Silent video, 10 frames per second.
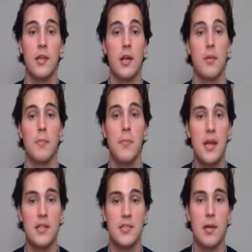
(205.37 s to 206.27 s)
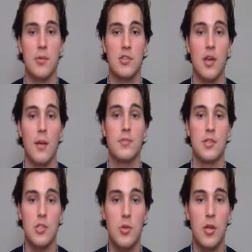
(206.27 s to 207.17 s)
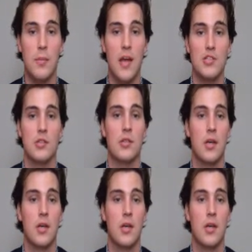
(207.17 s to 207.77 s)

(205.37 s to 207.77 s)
there are many sandwich shops, as you can imagine.